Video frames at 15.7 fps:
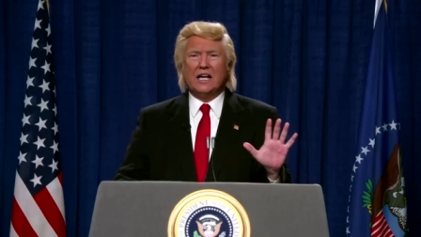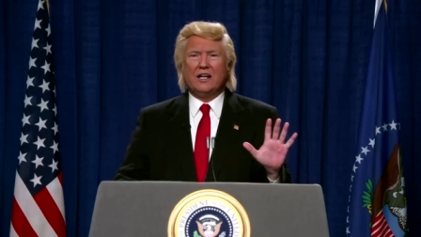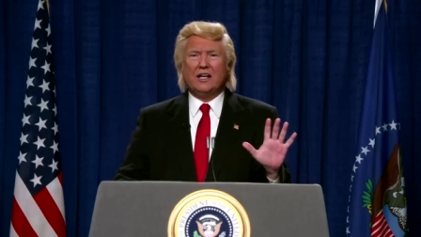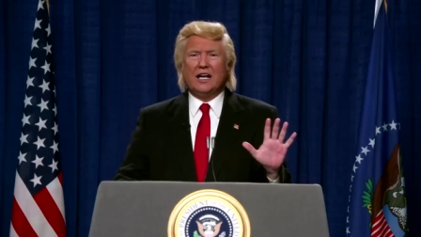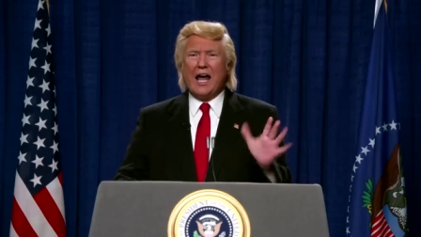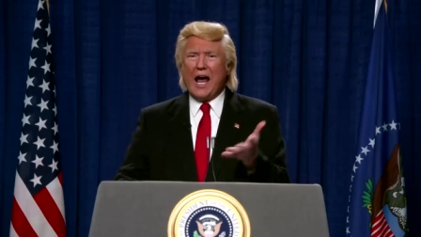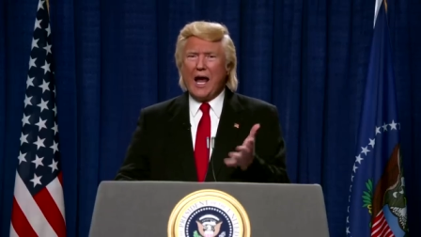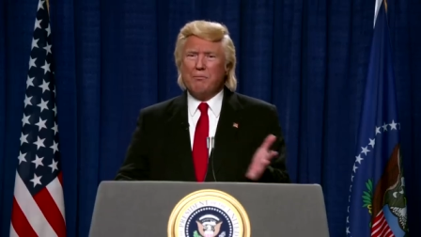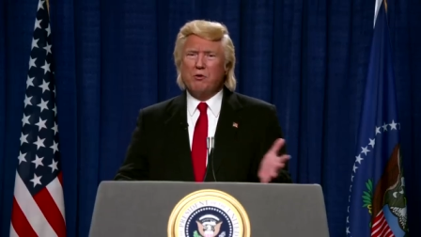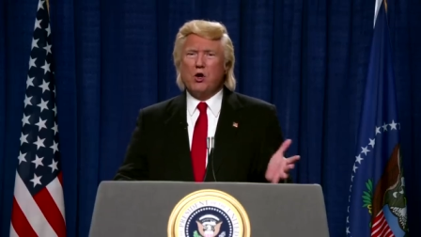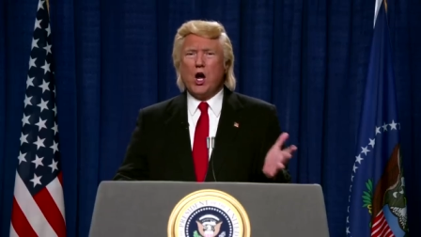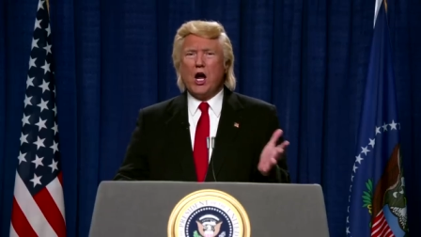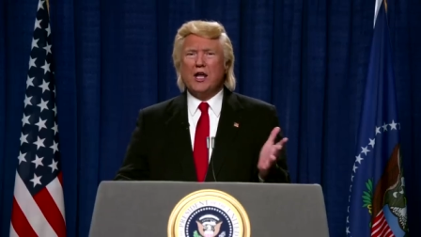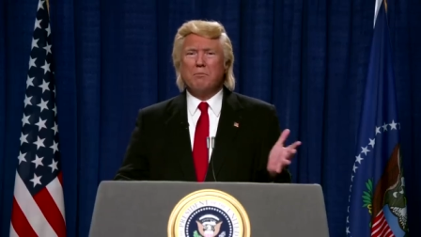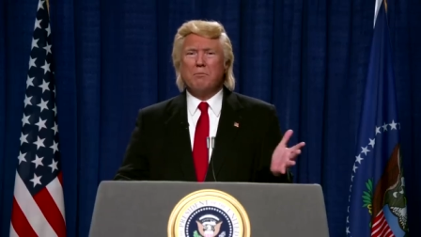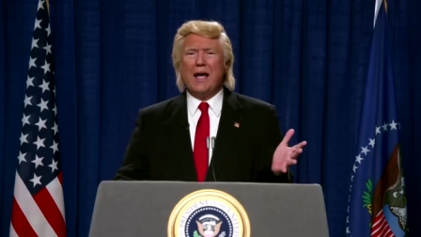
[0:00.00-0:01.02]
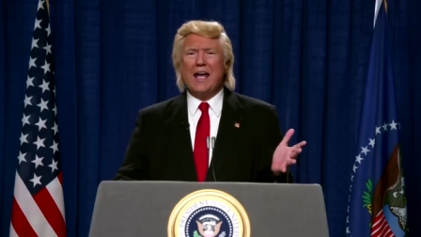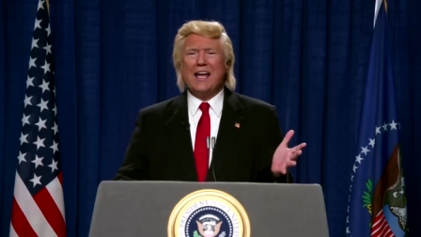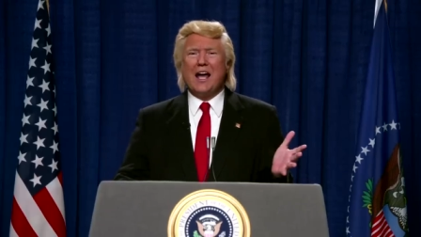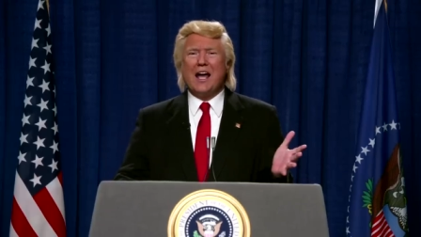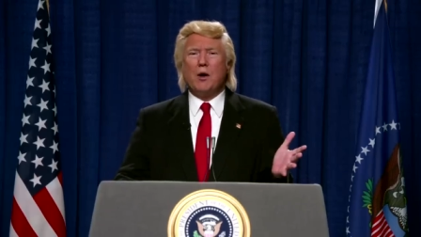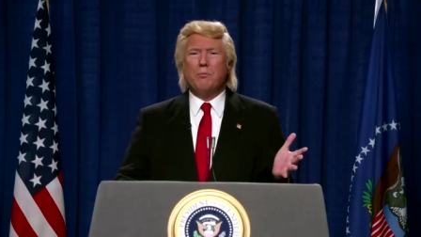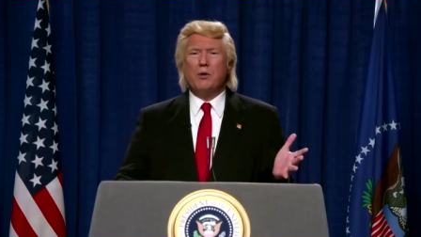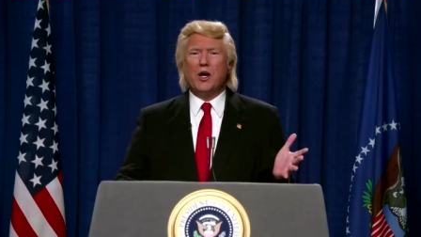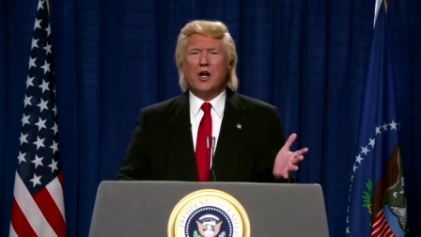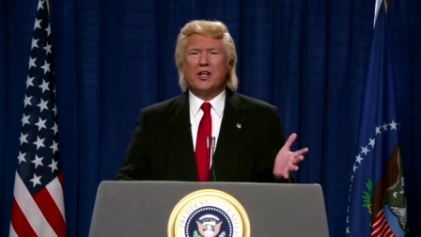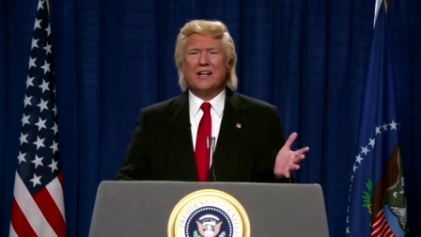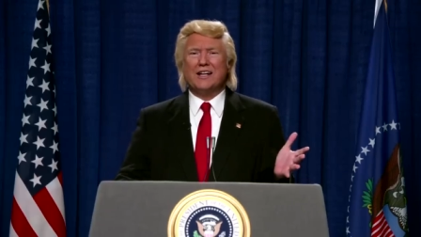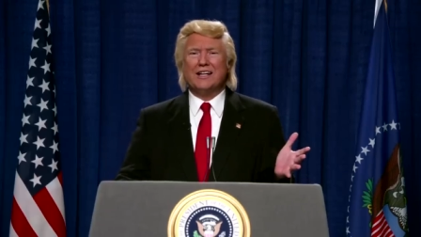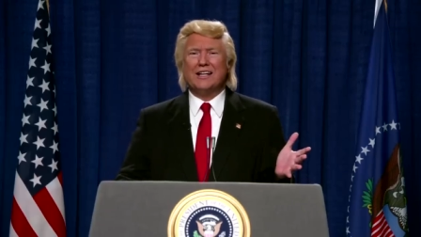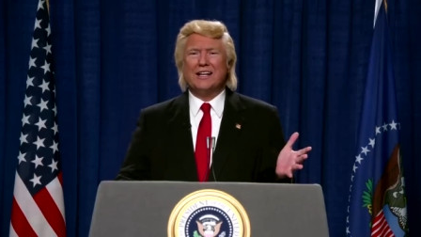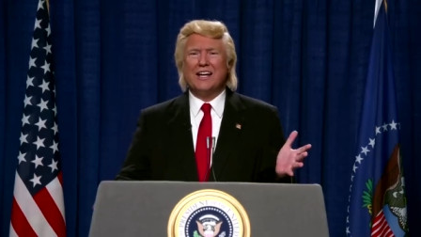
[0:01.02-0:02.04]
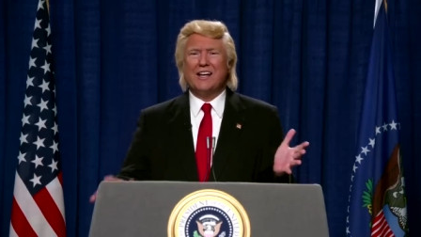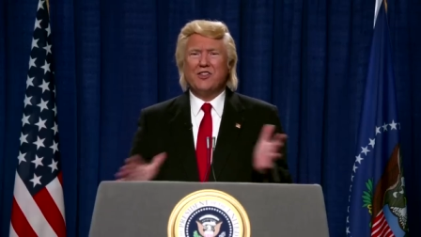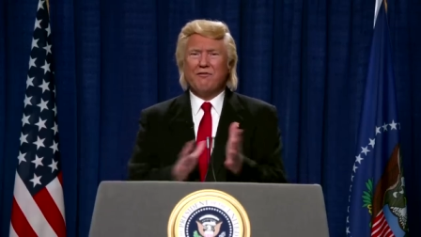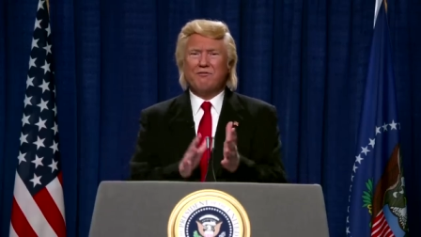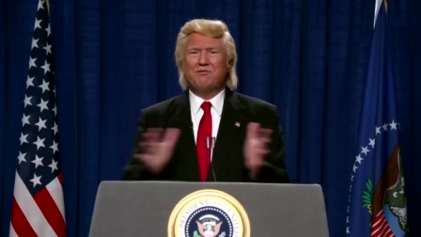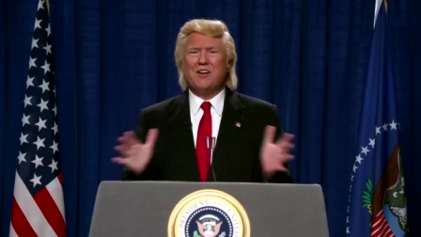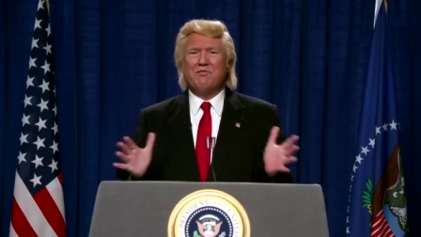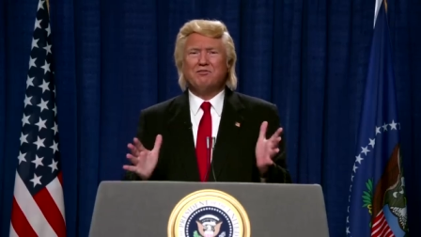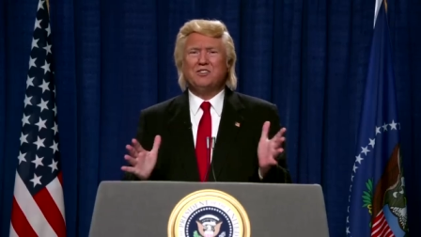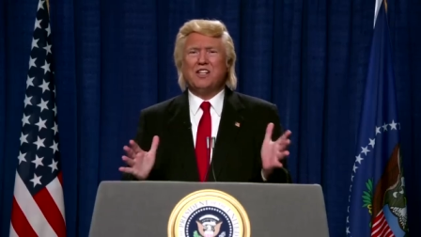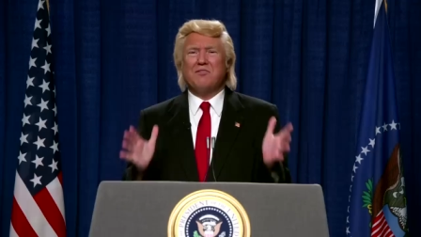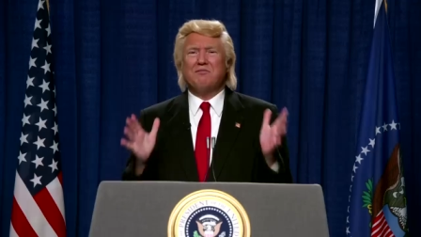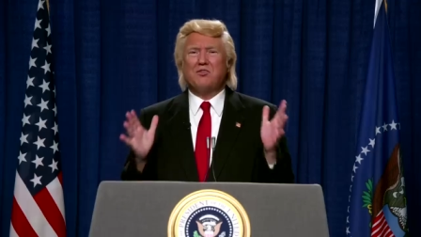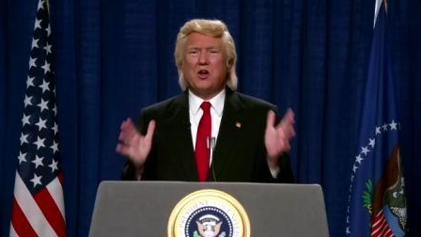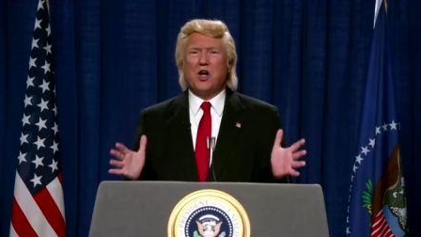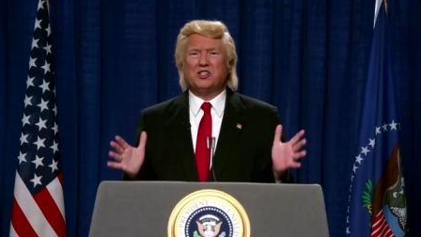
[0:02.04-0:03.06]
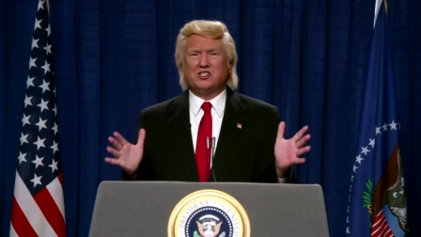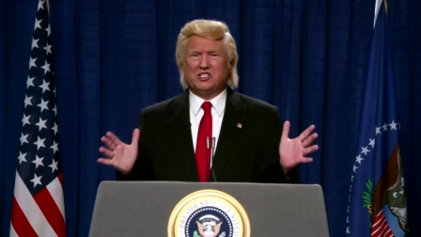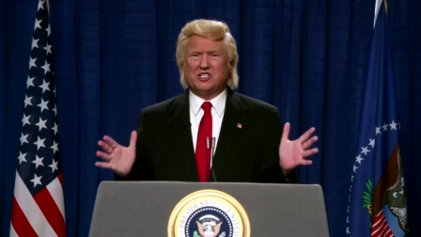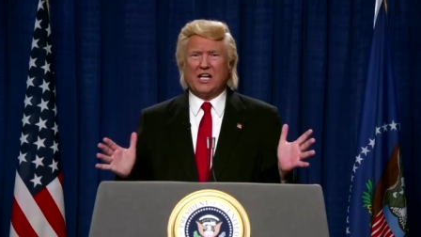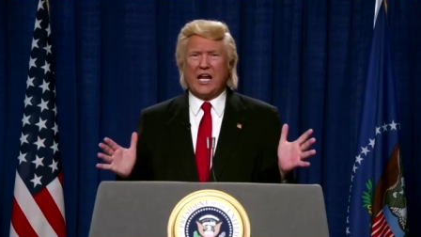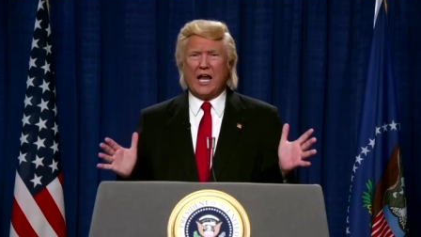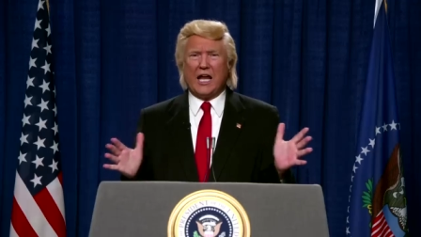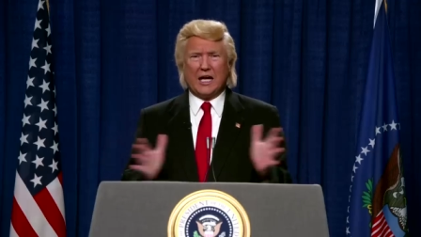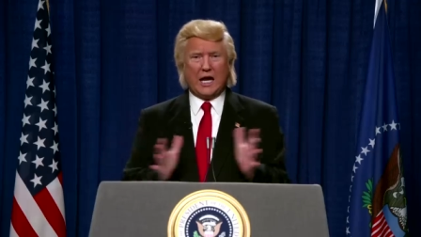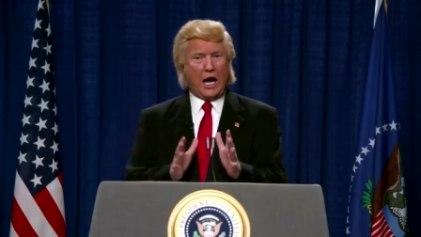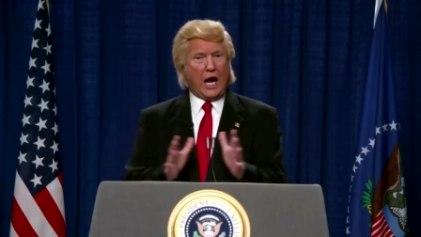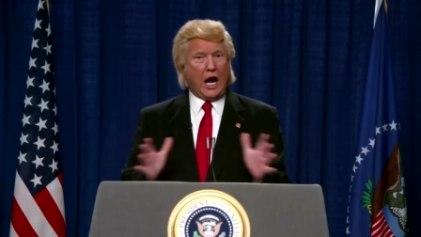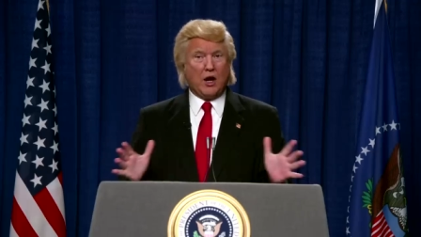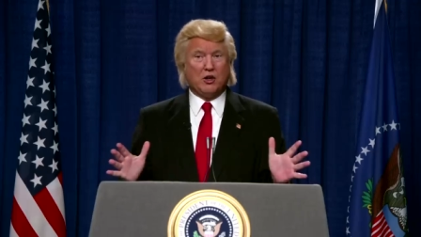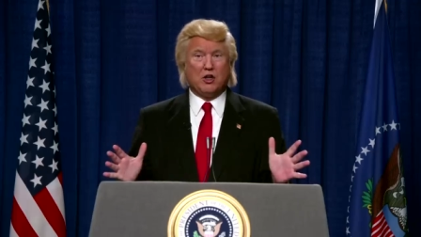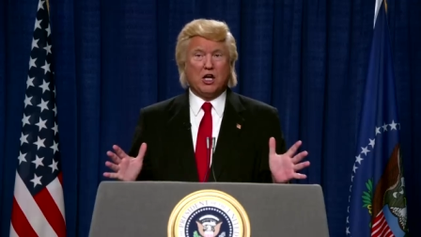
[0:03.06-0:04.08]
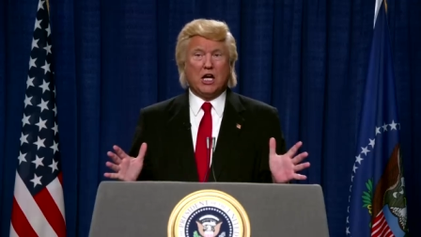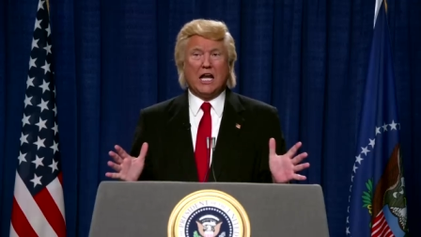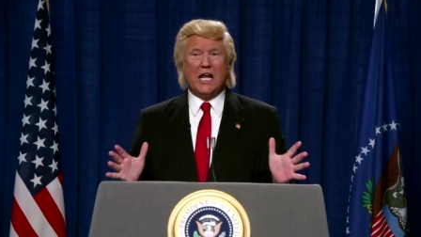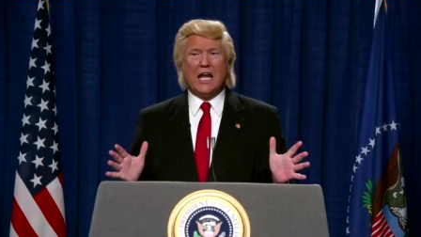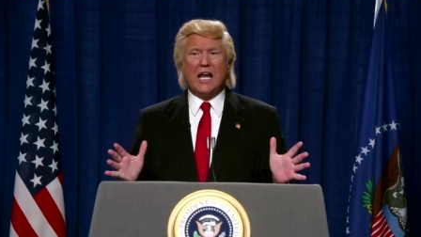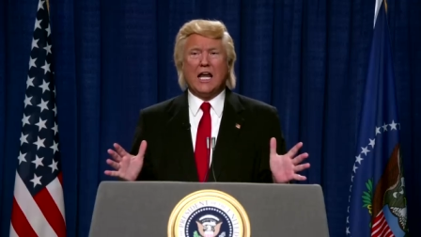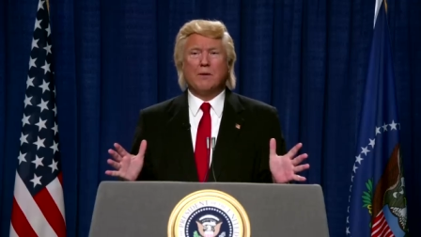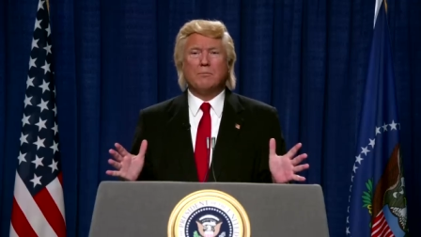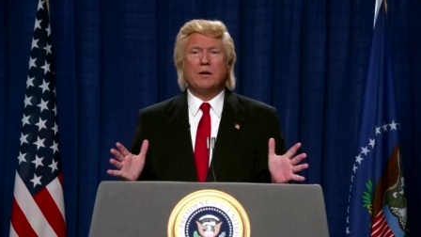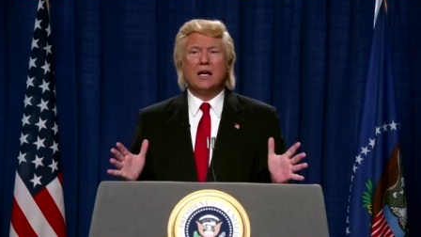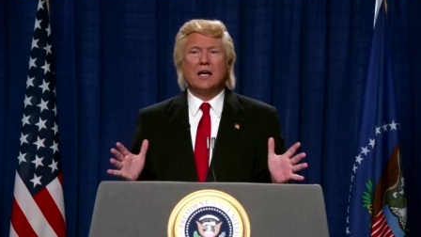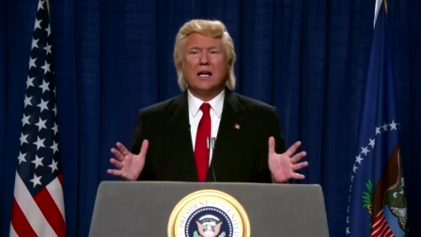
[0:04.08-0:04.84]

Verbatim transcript: that I am going to make Alberta the 51st state. I really am.